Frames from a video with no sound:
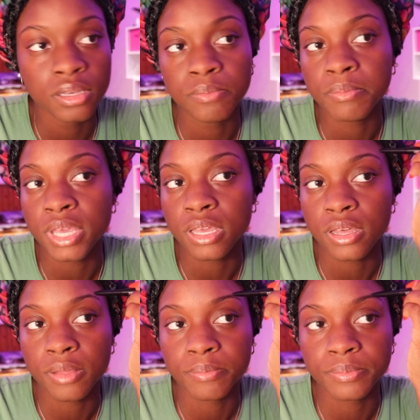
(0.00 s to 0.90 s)

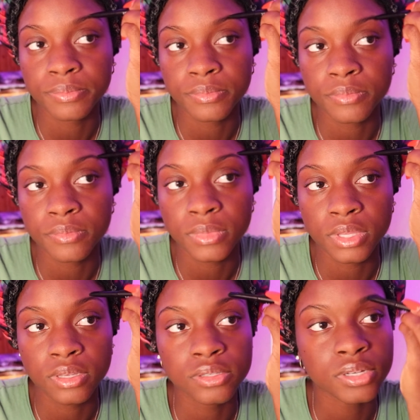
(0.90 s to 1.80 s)
makeup.
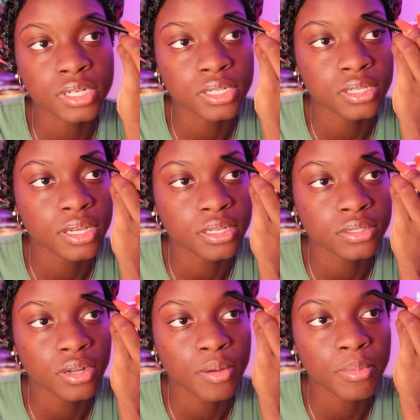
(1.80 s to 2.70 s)
So I just like
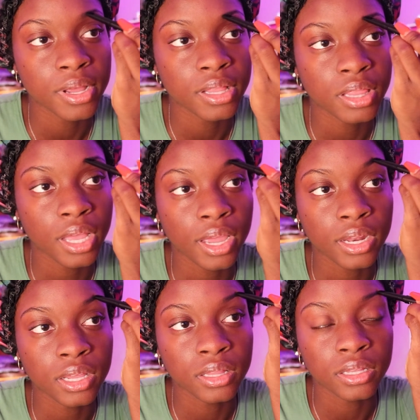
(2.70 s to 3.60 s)
start by
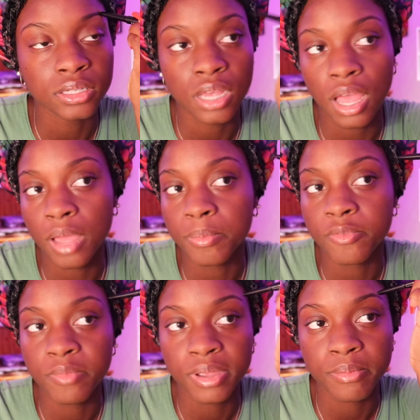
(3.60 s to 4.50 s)
lining the top of
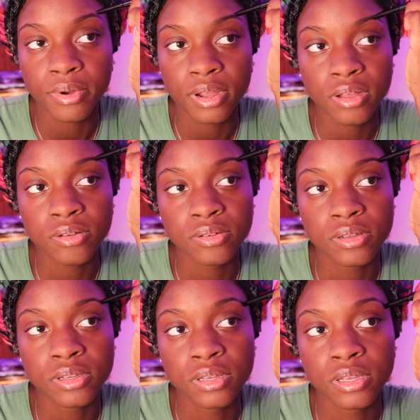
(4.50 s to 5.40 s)
my brow
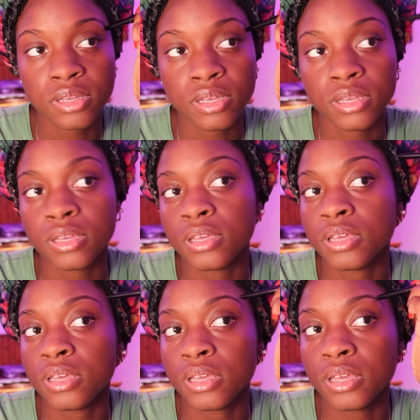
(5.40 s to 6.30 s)

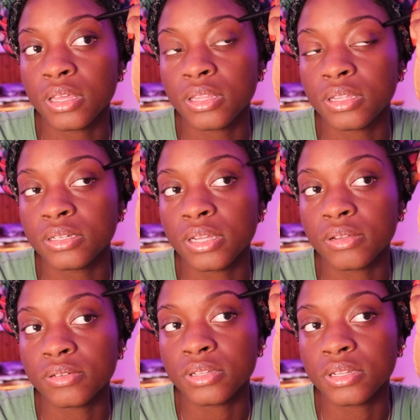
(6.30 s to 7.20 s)
and then
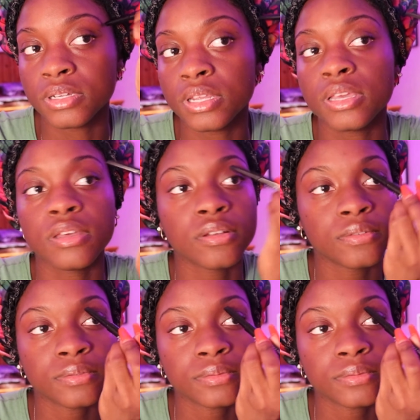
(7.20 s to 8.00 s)
down to the tail.